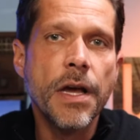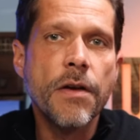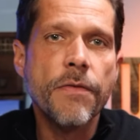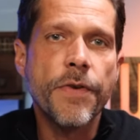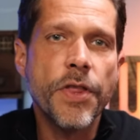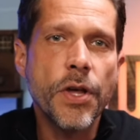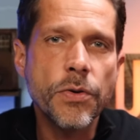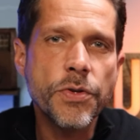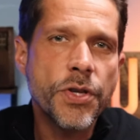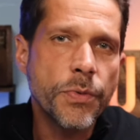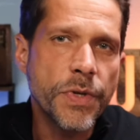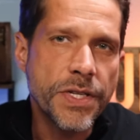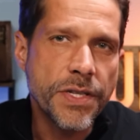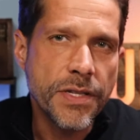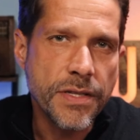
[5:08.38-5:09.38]
for those who
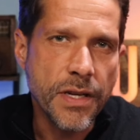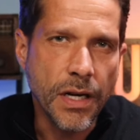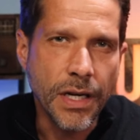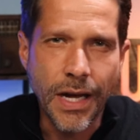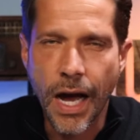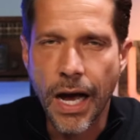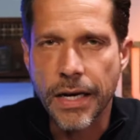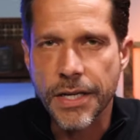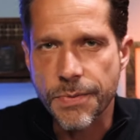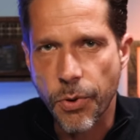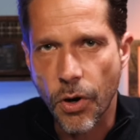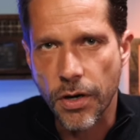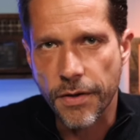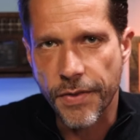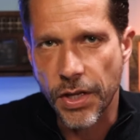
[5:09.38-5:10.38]
insist on God as
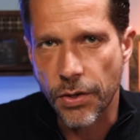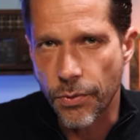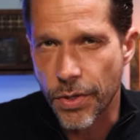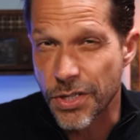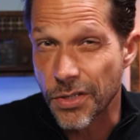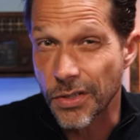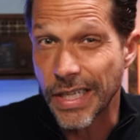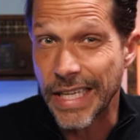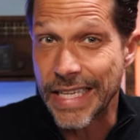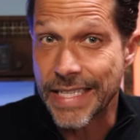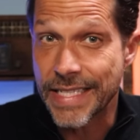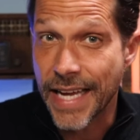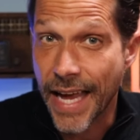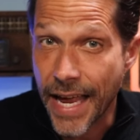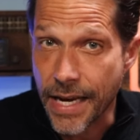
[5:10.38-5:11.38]
part of the original
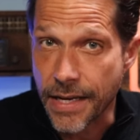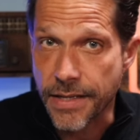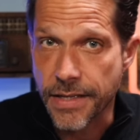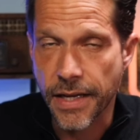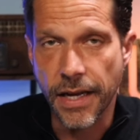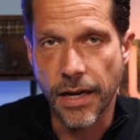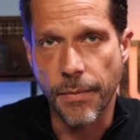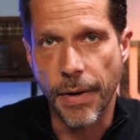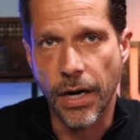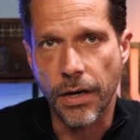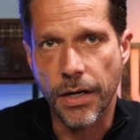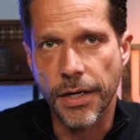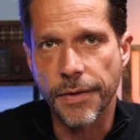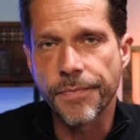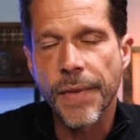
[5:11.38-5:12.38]
intent in
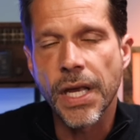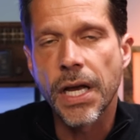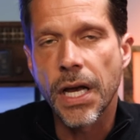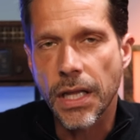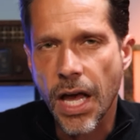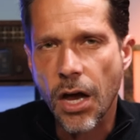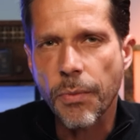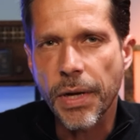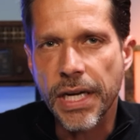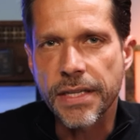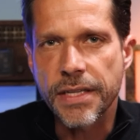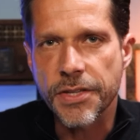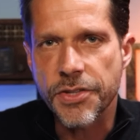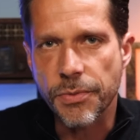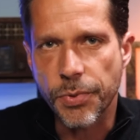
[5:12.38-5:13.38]
America, allow me to
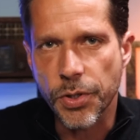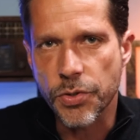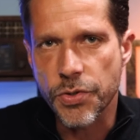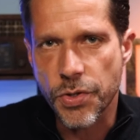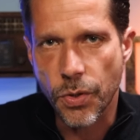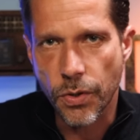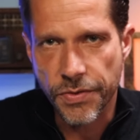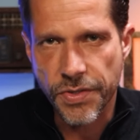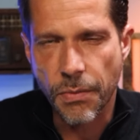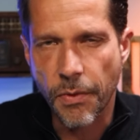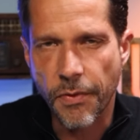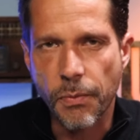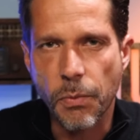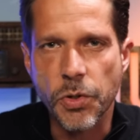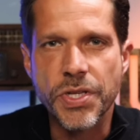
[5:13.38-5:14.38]
disabuse you of some
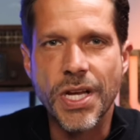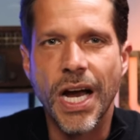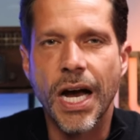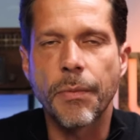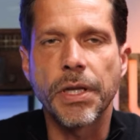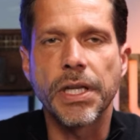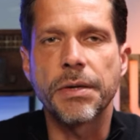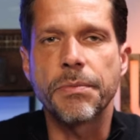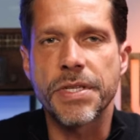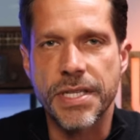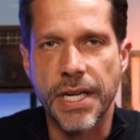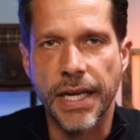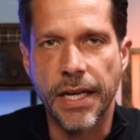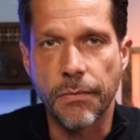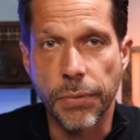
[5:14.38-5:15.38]
of the most commonly
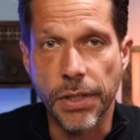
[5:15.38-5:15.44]
mistaken